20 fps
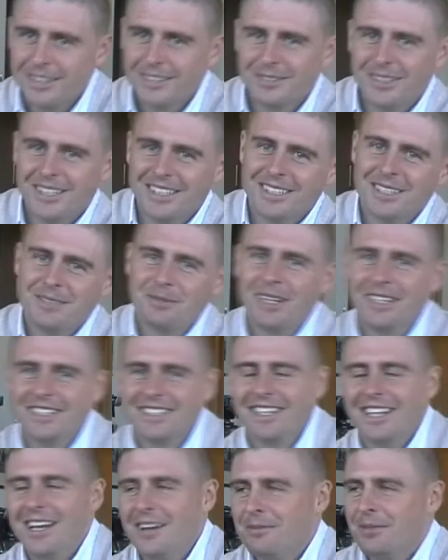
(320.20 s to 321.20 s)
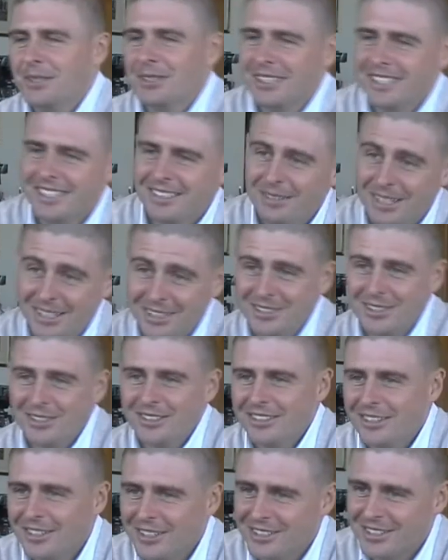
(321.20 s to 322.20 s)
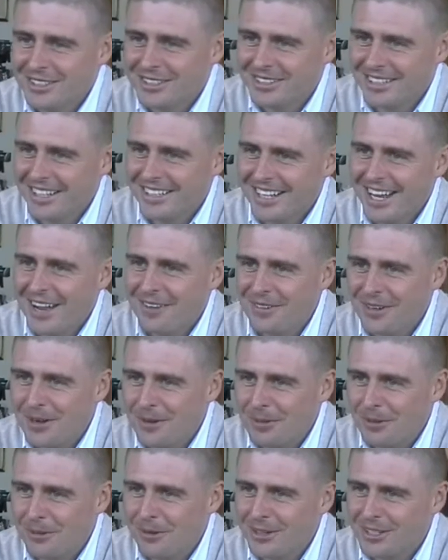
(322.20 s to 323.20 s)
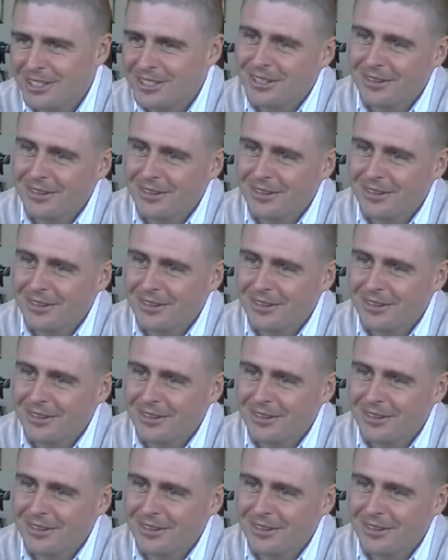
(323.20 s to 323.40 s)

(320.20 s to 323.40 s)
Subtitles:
Well, you might laugh because, well, it's only because it's half an hour up the road.